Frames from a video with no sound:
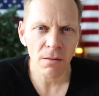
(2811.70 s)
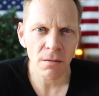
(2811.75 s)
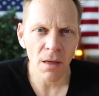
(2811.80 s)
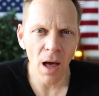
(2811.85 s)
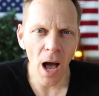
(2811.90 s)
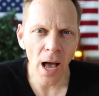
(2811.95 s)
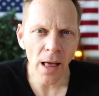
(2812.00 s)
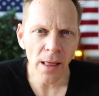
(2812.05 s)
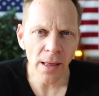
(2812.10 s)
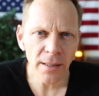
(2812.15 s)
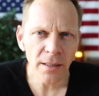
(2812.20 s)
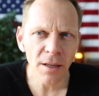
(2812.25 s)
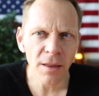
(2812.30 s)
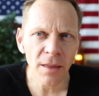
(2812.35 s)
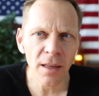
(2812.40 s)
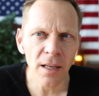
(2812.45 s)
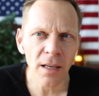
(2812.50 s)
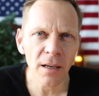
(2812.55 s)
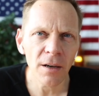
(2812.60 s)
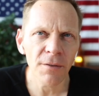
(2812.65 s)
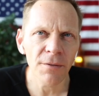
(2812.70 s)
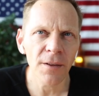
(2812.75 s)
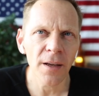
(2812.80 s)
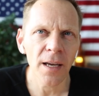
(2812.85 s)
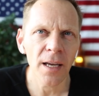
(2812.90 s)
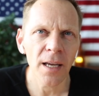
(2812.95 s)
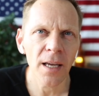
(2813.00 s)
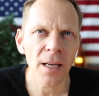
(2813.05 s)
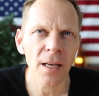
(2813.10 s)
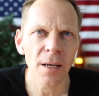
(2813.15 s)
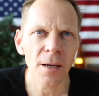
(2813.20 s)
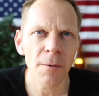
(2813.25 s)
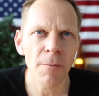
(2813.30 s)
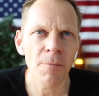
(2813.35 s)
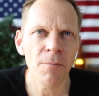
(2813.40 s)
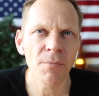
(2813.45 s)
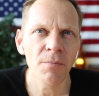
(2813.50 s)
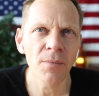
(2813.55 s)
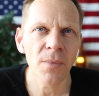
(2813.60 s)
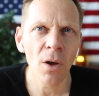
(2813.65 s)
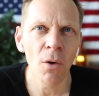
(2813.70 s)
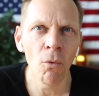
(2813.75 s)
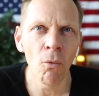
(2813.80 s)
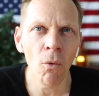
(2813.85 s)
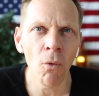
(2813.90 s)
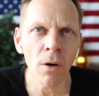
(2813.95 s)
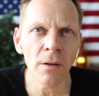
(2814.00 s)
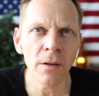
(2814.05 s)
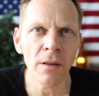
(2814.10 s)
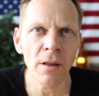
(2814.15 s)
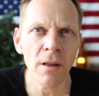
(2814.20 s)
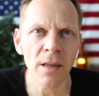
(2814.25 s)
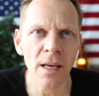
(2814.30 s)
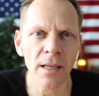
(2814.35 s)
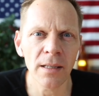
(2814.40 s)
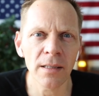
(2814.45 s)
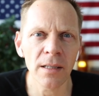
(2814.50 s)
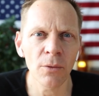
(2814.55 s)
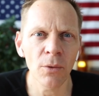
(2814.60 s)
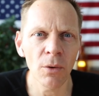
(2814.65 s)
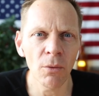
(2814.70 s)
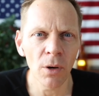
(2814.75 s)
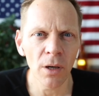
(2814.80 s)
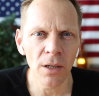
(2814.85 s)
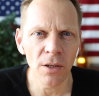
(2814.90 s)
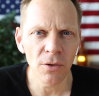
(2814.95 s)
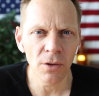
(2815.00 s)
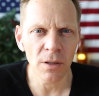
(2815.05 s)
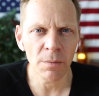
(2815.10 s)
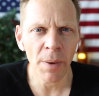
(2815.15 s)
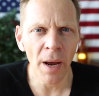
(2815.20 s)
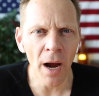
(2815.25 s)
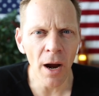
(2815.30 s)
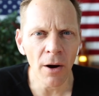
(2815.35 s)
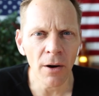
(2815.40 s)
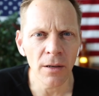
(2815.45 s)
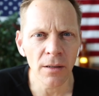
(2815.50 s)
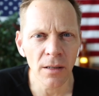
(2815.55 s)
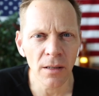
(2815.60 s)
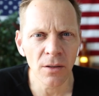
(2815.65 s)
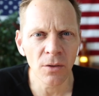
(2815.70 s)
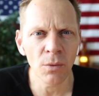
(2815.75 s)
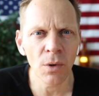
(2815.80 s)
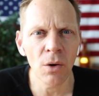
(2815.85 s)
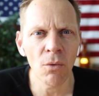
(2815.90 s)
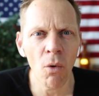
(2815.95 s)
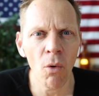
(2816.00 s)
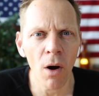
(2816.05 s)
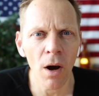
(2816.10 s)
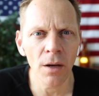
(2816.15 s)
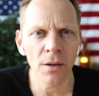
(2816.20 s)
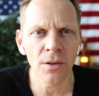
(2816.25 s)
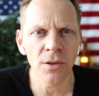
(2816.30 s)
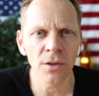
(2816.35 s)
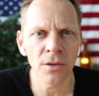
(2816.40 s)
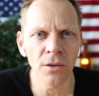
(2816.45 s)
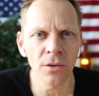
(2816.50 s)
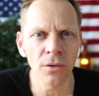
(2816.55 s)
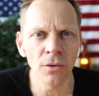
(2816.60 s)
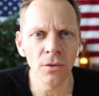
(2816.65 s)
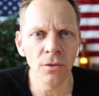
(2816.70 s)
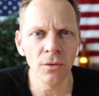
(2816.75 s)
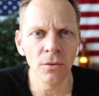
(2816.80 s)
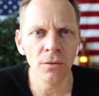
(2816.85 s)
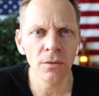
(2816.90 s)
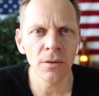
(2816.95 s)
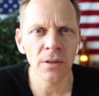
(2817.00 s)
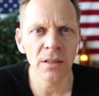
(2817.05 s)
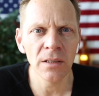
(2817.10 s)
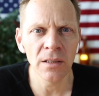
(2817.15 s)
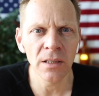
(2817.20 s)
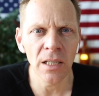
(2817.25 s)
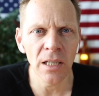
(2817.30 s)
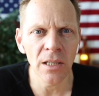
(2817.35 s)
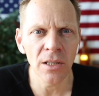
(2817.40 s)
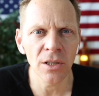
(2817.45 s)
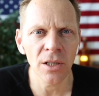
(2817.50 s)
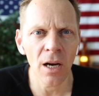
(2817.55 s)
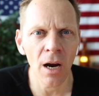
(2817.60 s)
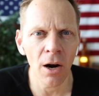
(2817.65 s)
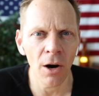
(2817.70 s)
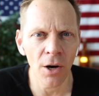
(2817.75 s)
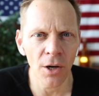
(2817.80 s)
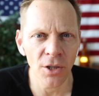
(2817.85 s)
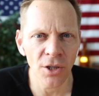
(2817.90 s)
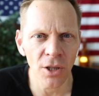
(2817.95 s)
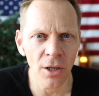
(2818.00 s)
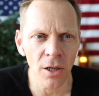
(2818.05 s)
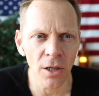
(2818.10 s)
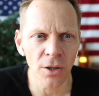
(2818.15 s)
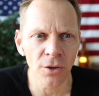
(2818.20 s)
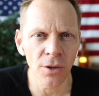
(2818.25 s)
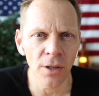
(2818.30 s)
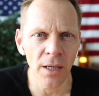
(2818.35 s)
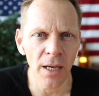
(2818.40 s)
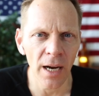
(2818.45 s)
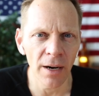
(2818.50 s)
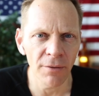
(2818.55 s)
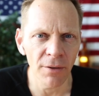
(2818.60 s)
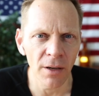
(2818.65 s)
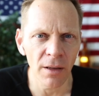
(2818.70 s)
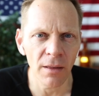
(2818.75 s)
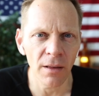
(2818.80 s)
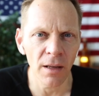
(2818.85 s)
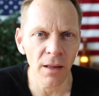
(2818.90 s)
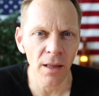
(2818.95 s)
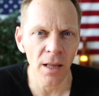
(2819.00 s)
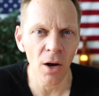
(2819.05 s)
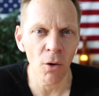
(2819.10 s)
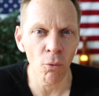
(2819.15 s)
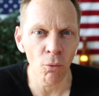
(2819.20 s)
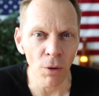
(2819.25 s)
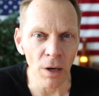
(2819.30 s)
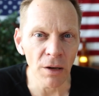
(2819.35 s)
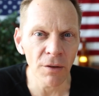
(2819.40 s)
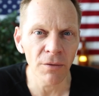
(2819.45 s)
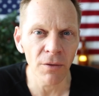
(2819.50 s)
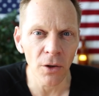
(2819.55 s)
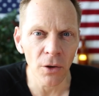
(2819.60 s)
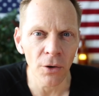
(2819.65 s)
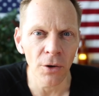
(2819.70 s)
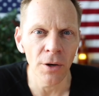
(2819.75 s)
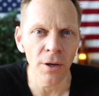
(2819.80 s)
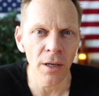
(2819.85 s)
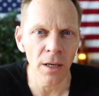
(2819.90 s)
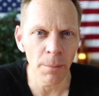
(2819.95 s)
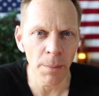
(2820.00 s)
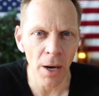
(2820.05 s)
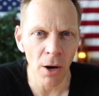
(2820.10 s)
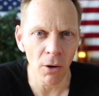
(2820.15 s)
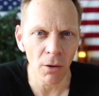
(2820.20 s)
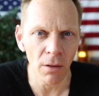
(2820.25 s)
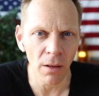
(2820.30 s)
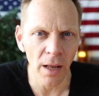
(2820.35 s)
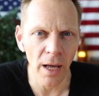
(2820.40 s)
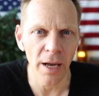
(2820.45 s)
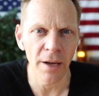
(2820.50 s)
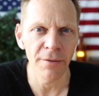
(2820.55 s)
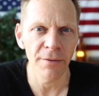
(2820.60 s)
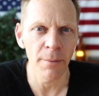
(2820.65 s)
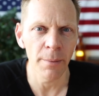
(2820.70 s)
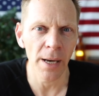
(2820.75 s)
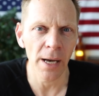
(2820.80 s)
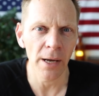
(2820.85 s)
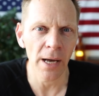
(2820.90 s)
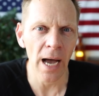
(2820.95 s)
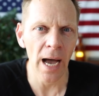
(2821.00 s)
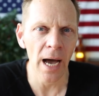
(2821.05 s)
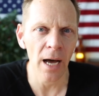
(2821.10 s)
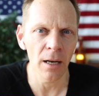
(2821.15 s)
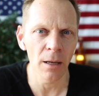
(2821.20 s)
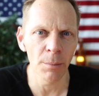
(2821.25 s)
I like to think of like one of the things that we want to do as parents is we want to teach our children everything that we've learned about life, about how to